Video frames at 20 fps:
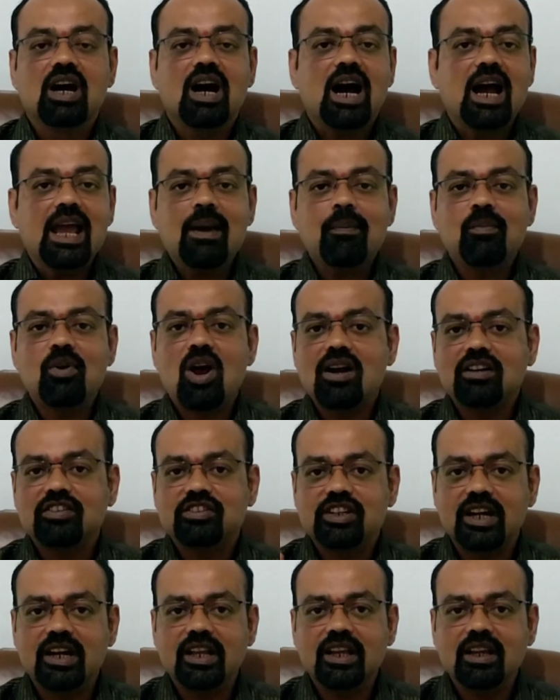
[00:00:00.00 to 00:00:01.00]
I am not
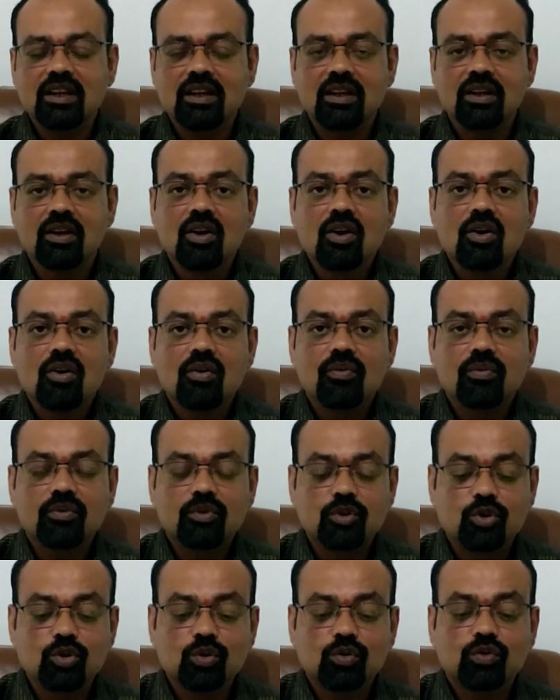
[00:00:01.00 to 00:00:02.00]
studying
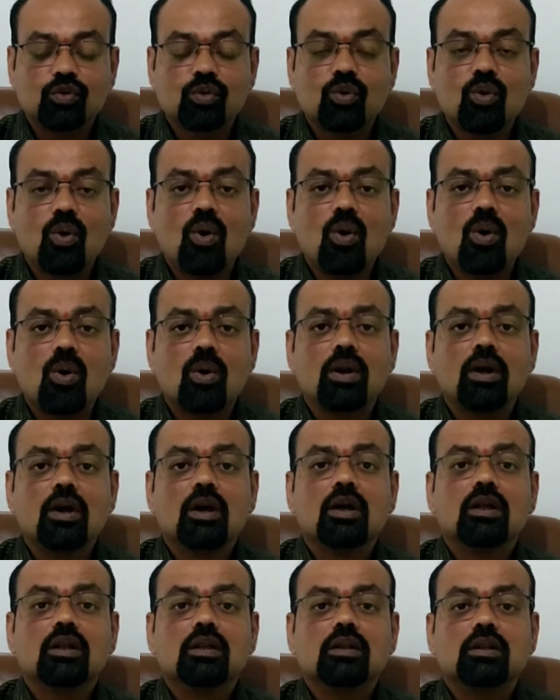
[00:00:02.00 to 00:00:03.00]
to score
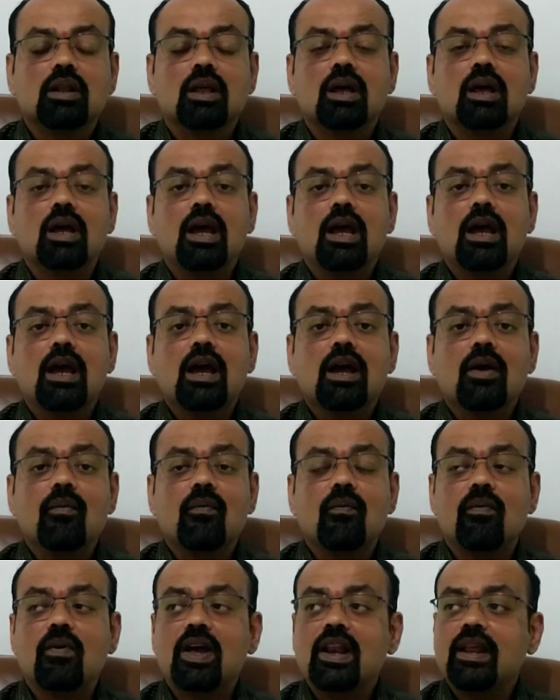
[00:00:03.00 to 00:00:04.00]

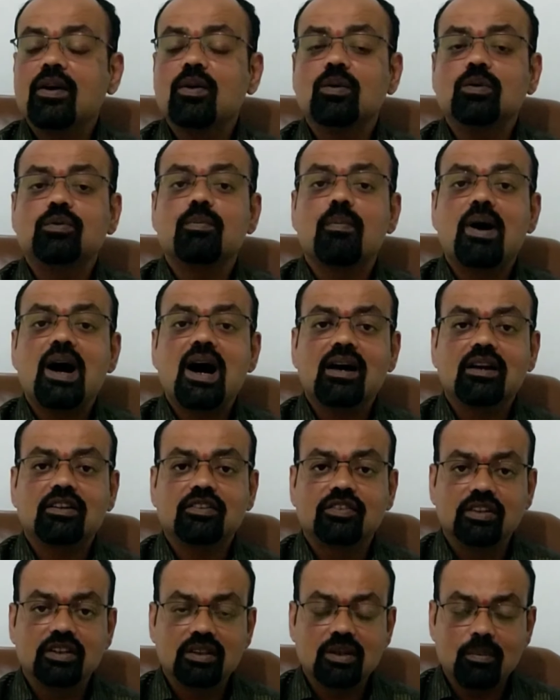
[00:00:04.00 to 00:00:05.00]
very good
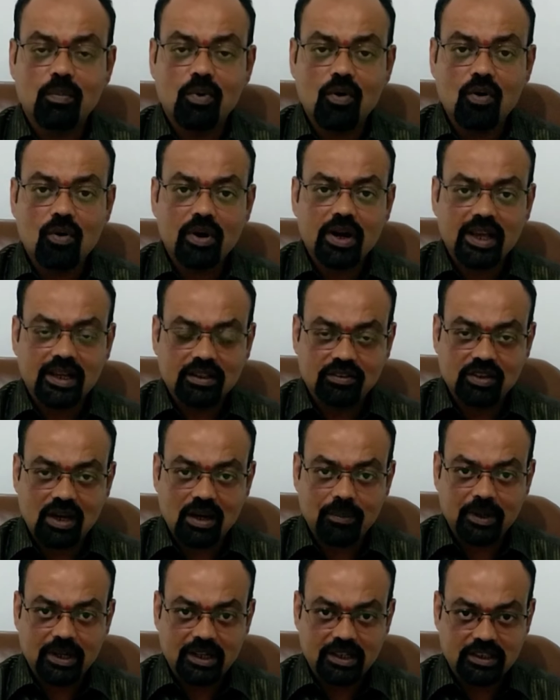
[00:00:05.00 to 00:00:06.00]
marks in the board
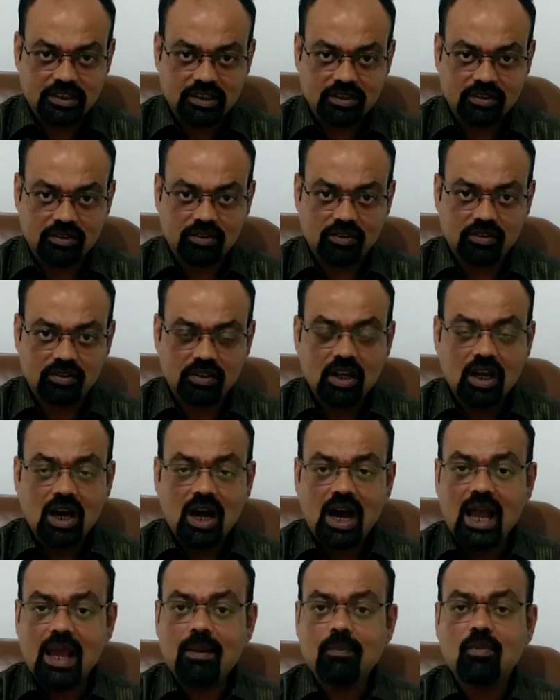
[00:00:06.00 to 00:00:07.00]
examinations.
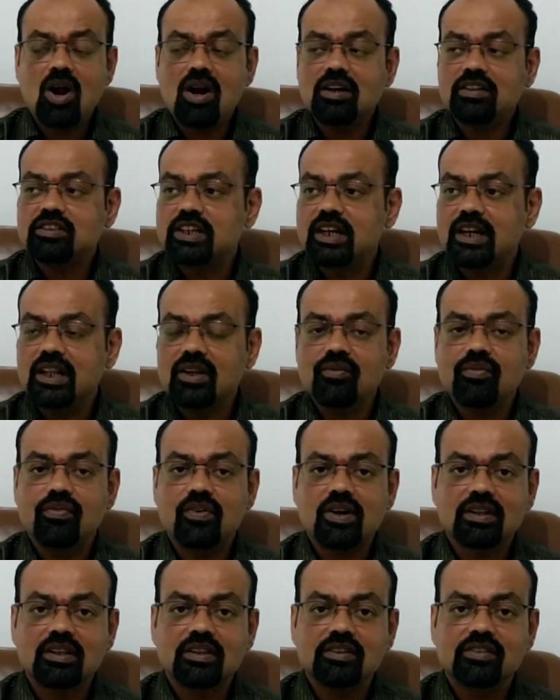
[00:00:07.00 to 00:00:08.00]
I am not studying
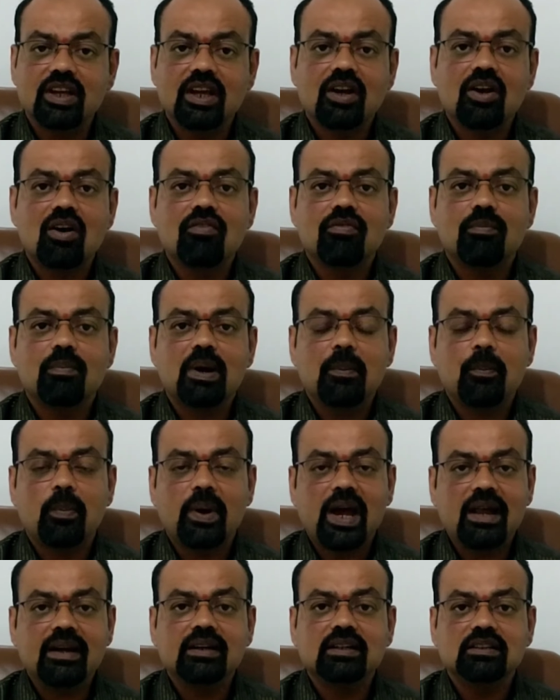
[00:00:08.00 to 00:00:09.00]
for the sake of my
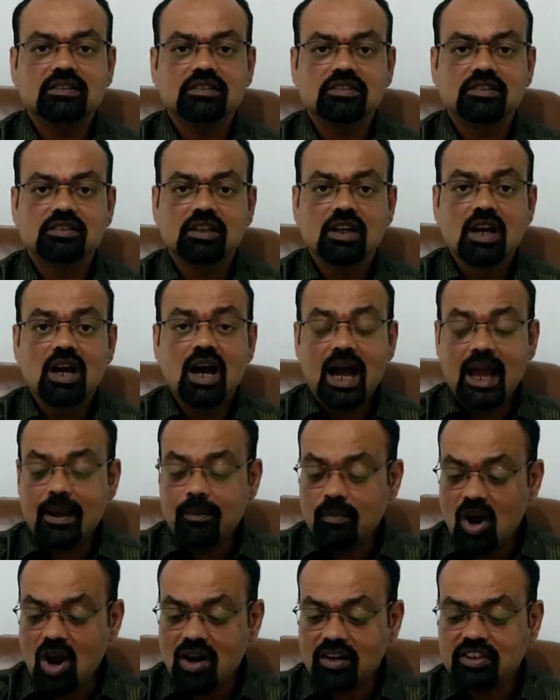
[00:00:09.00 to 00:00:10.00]
parents. I
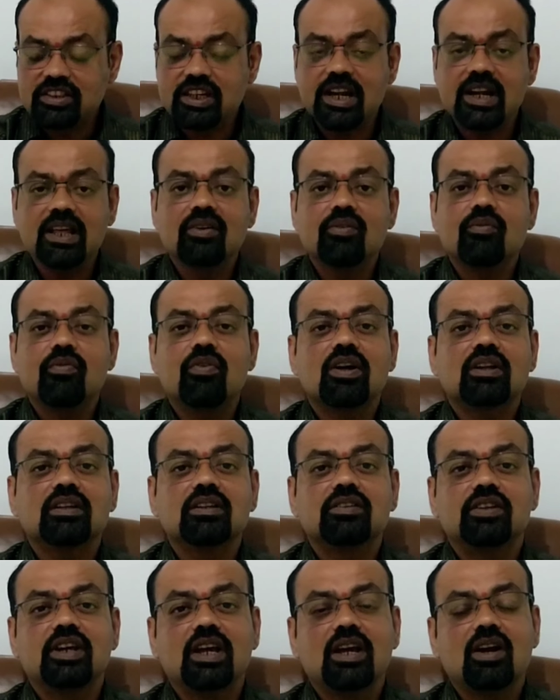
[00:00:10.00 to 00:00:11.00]
am not studying for
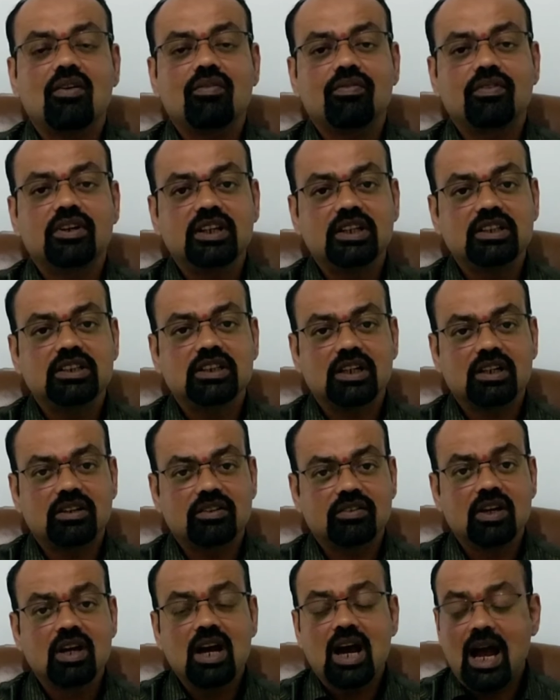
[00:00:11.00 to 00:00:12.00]
the sake of
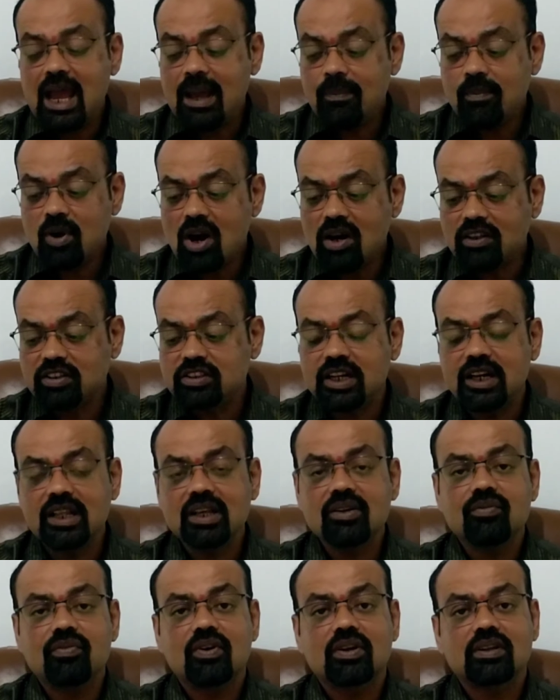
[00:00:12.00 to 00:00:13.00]
teachers. I am not
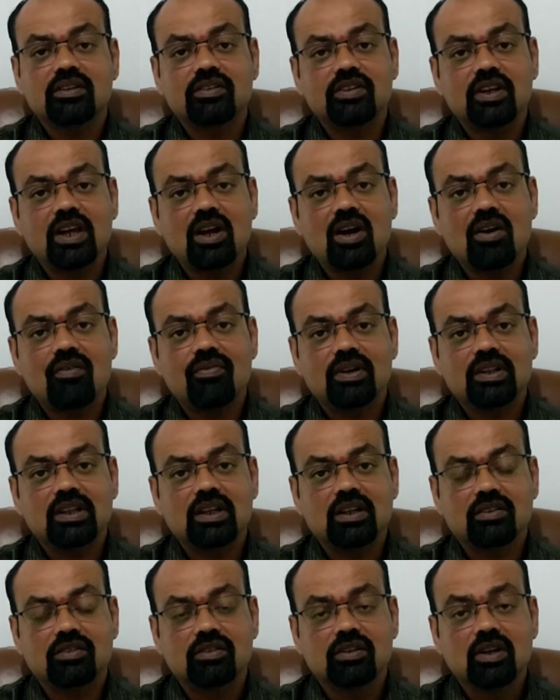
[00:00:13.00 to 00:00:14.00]
studying for the sake of
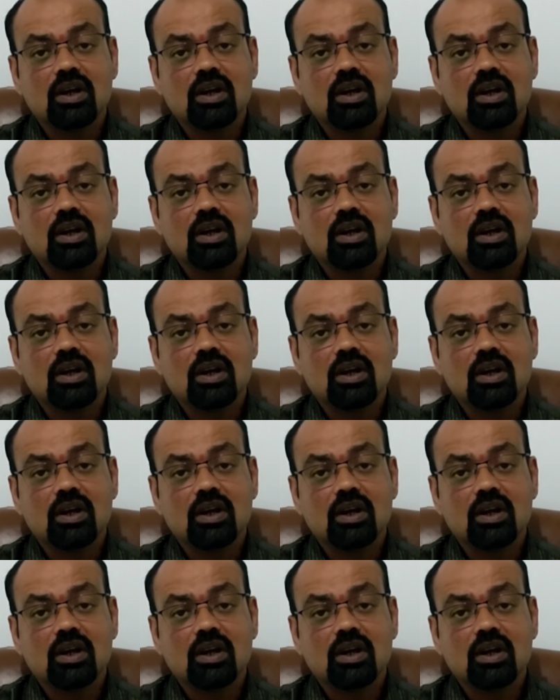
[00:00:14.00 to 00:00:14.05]
others.